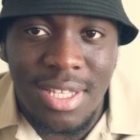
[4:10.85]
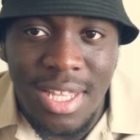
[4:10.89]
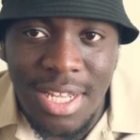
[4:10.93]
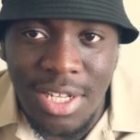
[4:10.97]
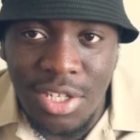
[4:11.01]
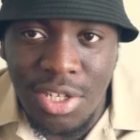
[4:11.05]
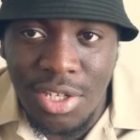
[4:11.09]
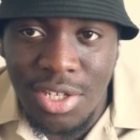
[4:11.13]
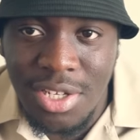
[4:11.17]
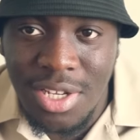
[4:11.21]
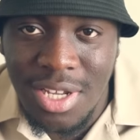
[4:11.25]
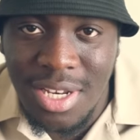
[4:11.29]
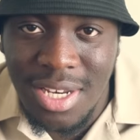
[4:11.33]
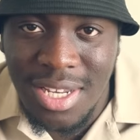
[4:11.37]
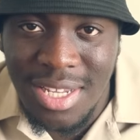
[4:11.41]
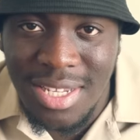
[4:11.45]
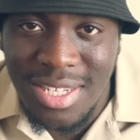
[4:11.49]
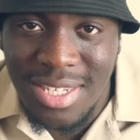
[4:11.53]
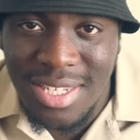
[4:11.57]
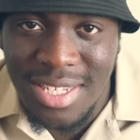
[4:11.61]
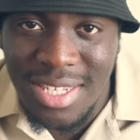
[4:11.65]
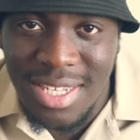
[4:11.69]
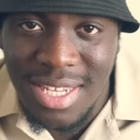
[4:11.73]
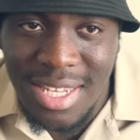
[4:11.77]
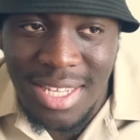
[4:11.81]
they're just gonna
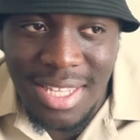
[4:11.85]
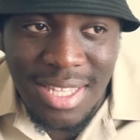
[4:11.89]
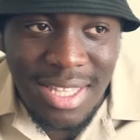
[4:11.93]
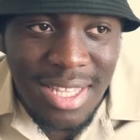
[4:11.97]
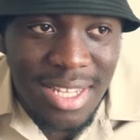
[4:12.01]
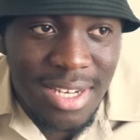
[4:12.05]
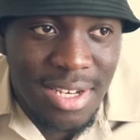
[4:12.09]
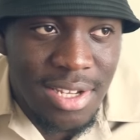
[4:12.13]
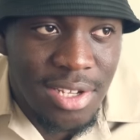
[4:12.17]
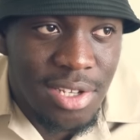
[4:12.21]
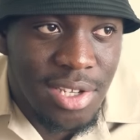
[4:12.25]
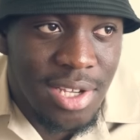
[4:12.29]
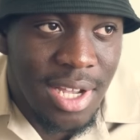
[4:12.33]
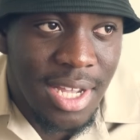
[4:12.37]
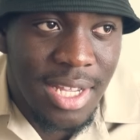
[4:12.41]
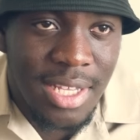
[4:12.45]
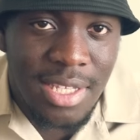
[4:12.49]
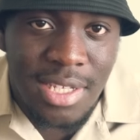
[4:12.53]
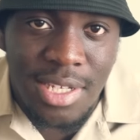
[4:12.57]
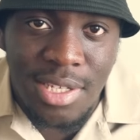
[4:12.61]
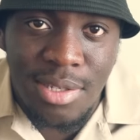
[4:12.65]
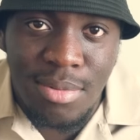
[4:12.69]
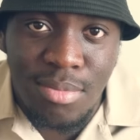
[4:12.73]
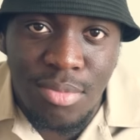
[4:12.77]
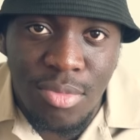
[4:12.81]
see the
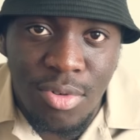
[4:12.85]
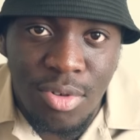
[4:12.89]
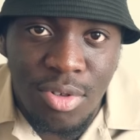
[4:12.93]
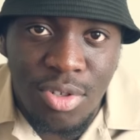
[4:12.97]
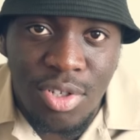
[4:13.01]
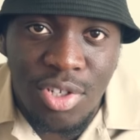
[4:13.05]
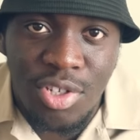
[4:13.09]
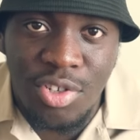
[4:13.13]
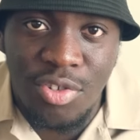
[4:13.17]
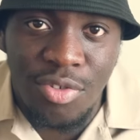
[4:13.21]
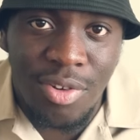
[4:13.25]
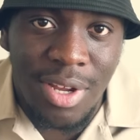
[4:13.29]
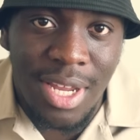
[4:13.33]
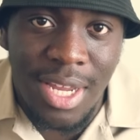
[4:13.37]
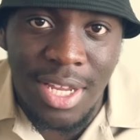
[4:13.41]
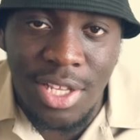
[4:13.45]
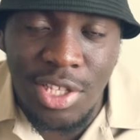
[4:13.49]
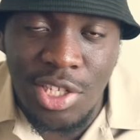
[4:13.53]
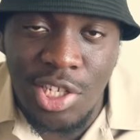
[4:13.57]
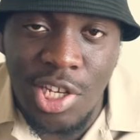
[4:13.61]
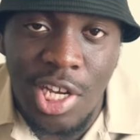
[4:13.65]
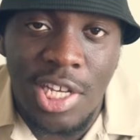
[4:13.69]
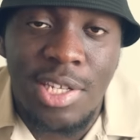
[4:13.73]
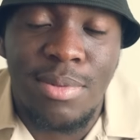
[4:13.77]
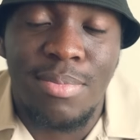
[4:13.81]
designs as more
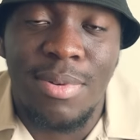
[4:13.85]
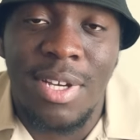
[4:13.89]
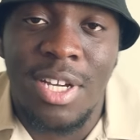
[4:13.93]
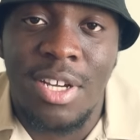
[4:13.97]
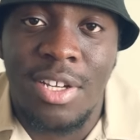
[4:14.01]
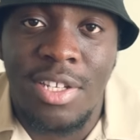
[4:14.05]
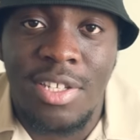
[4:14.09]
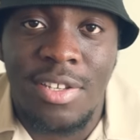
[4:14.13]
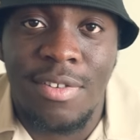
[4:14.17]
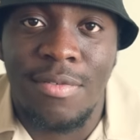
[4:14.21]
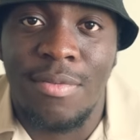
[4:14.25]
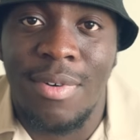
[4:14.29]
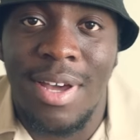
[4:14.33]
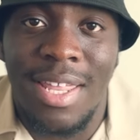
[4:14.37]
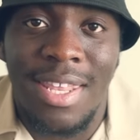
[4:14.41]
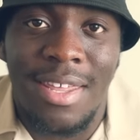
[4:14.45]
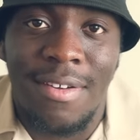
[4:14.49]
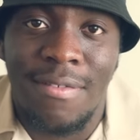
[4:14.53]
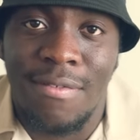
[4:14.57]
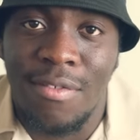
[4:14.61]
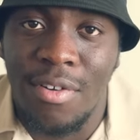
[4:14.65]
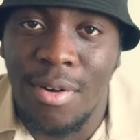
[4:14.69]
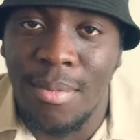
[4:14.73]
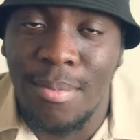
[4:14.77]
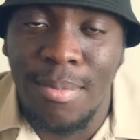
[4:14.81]
street just because of where they're
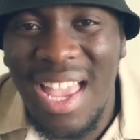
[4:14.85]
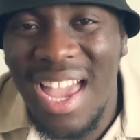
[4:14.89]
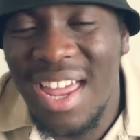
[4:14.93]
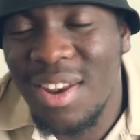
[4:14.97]
from.